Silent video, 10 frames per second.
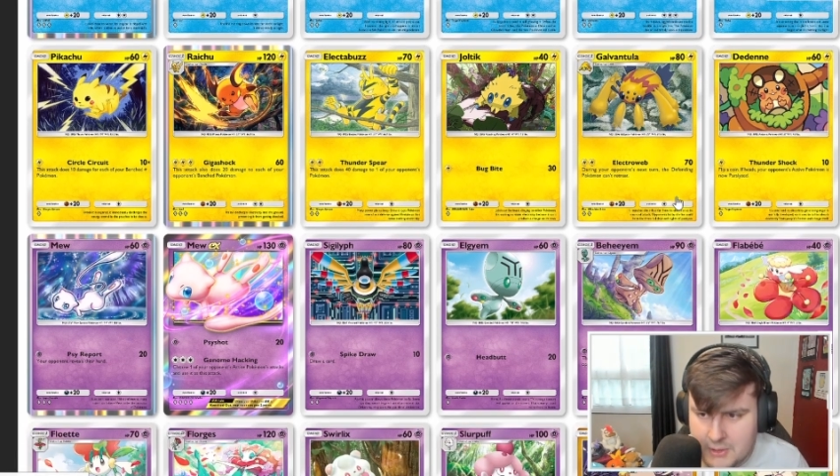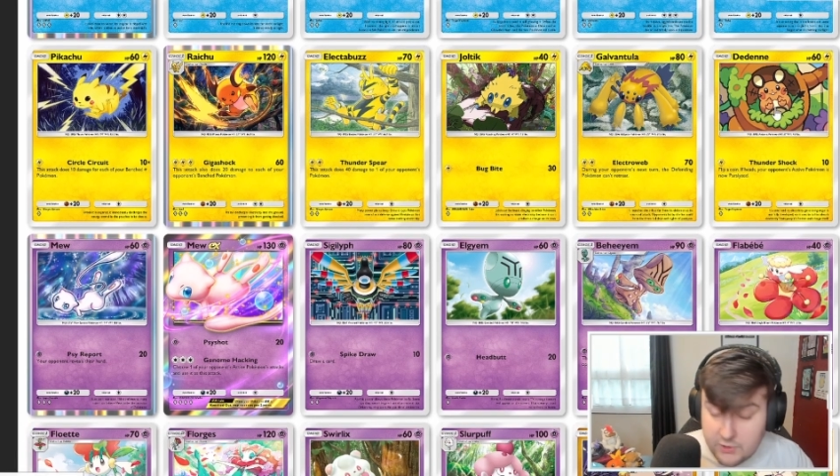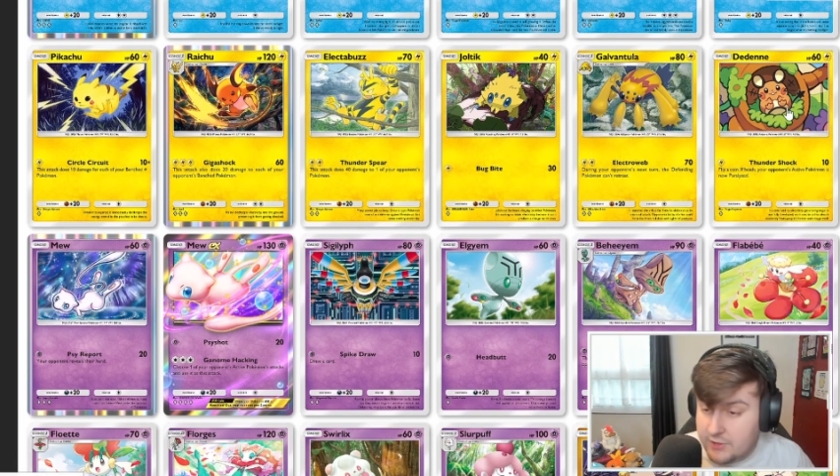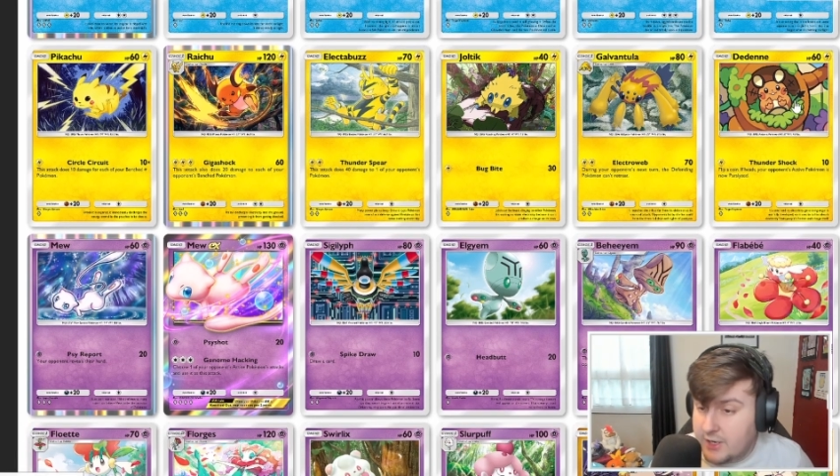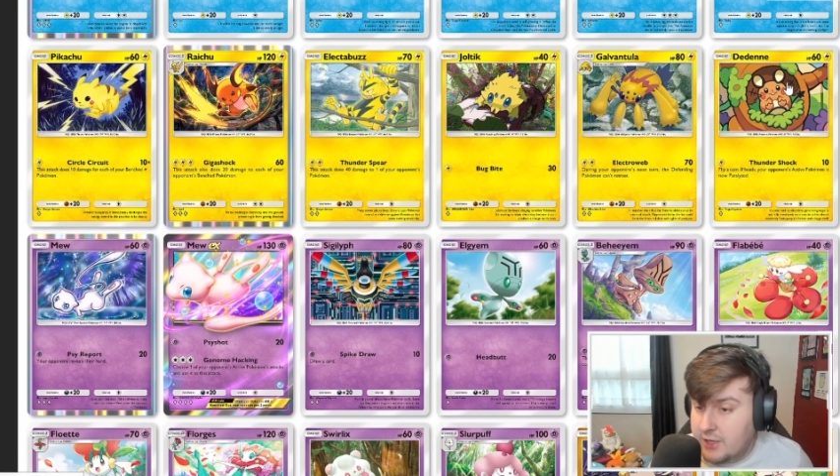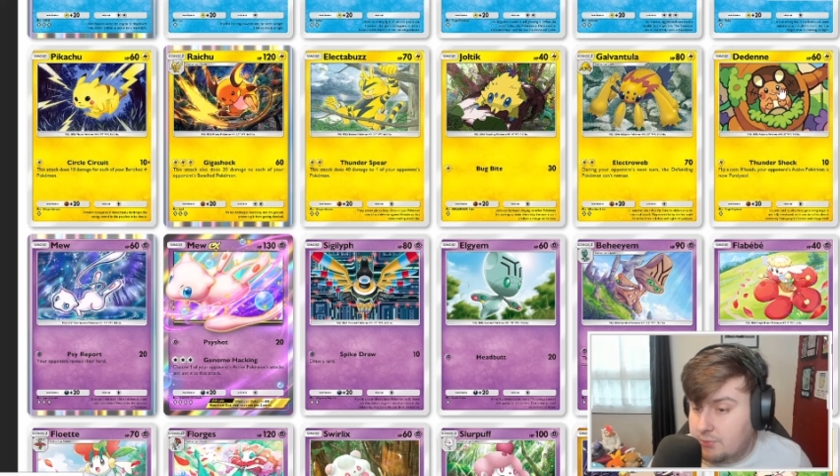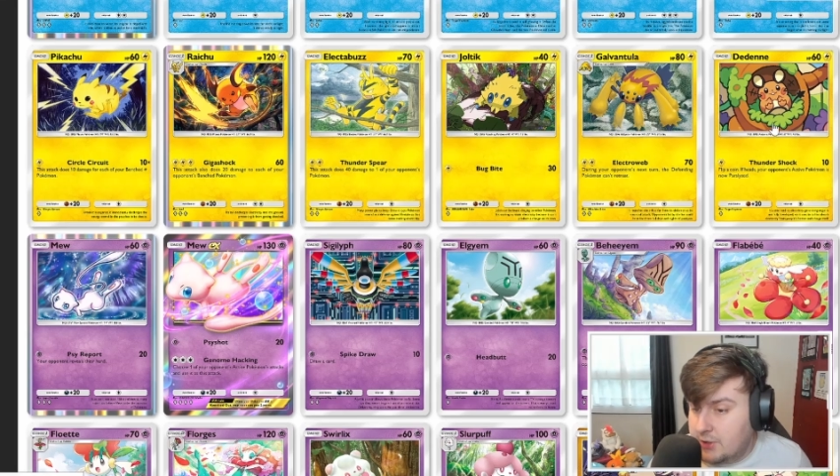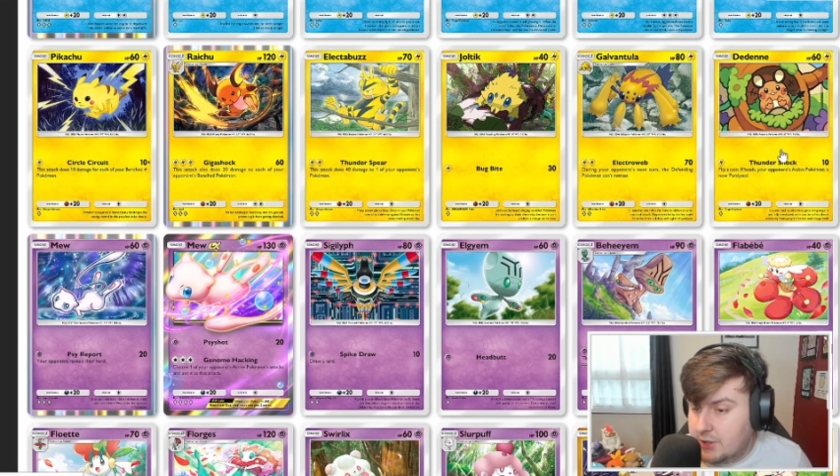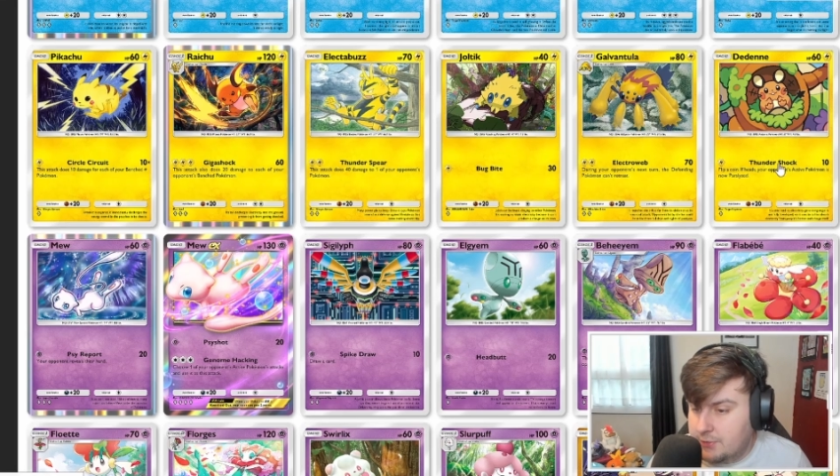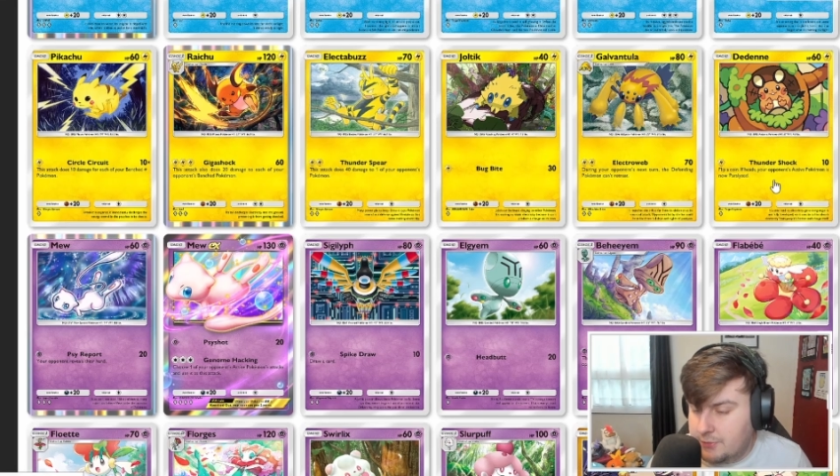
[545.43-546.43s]
Dedenne is
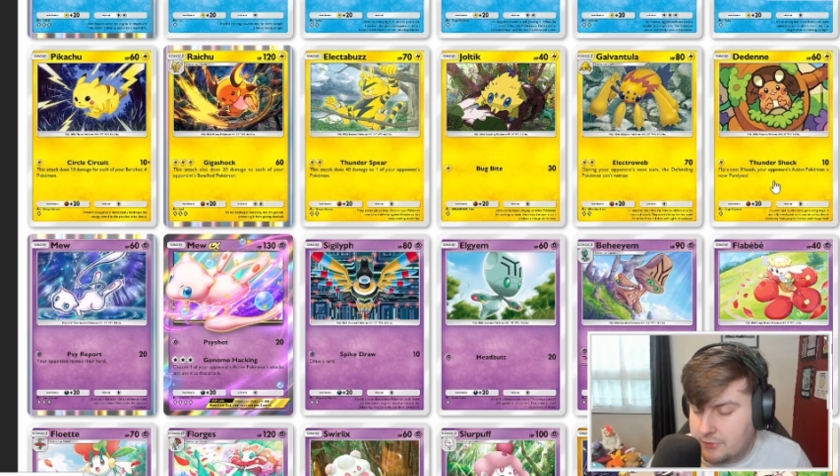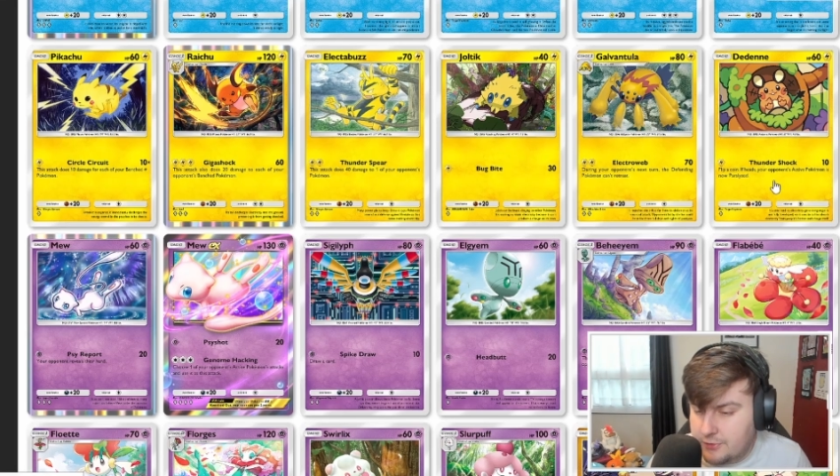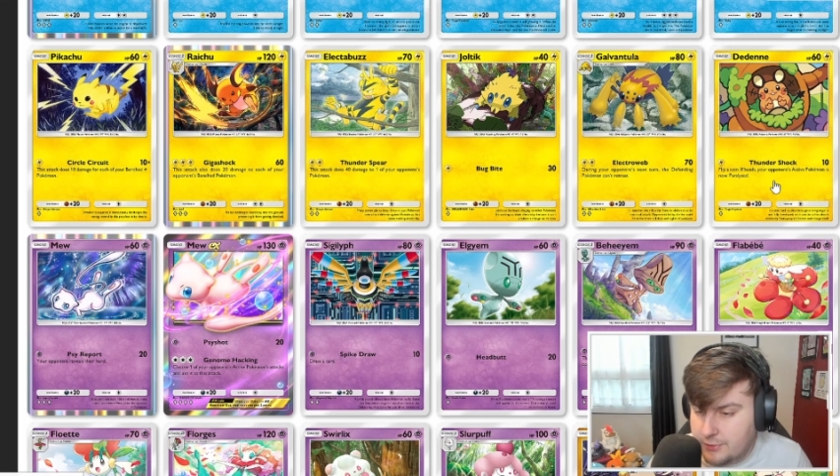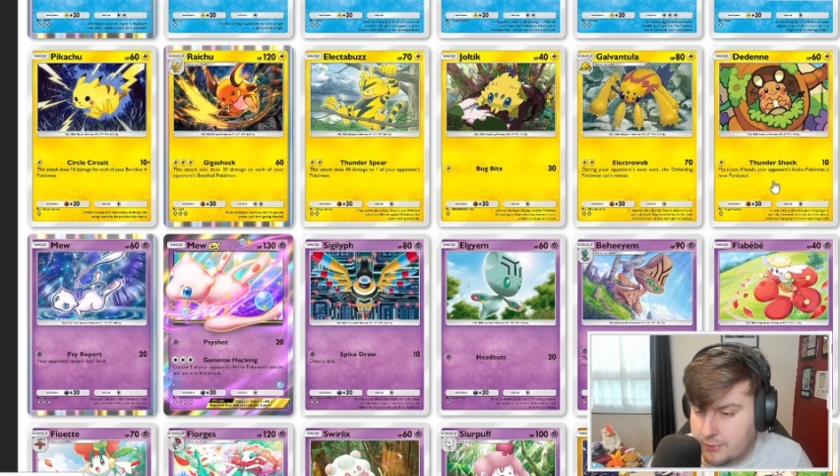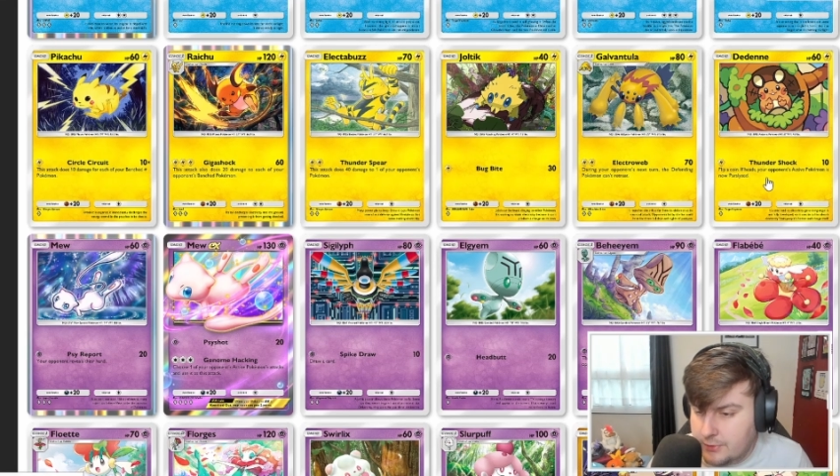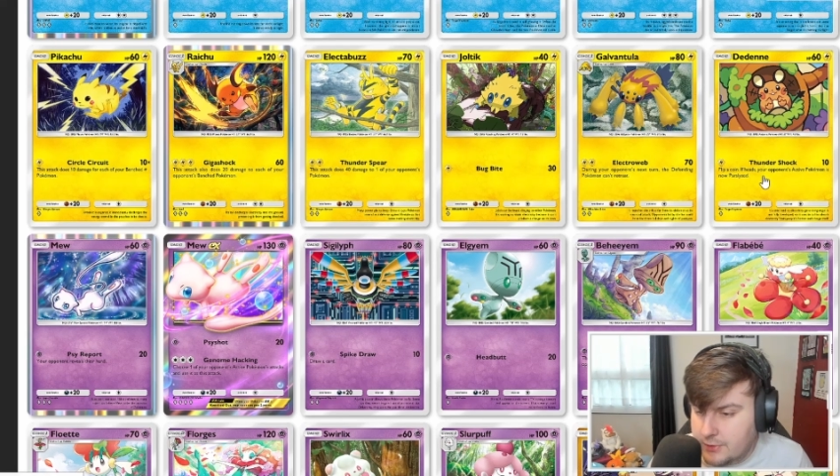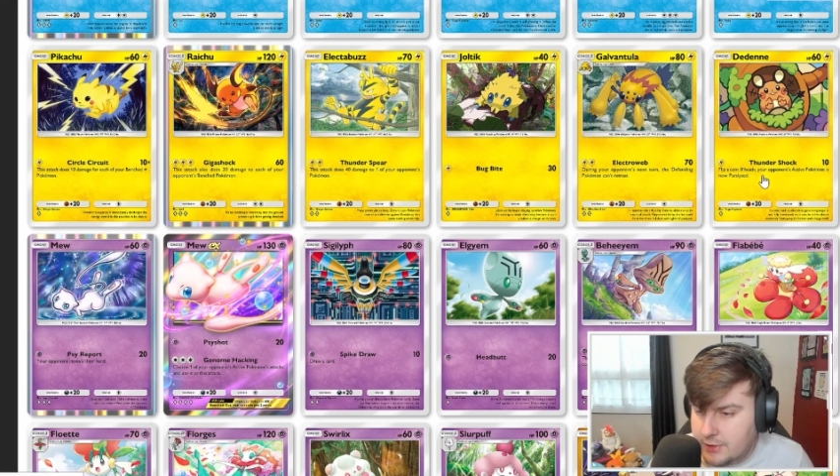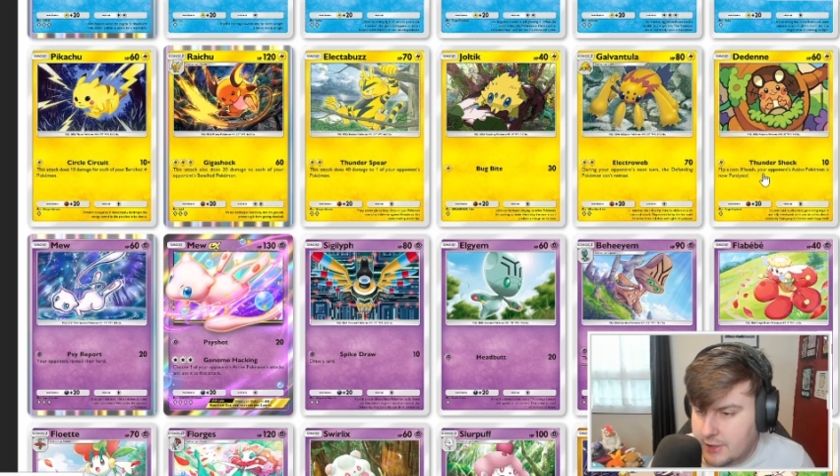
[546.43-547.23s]
really good to stall.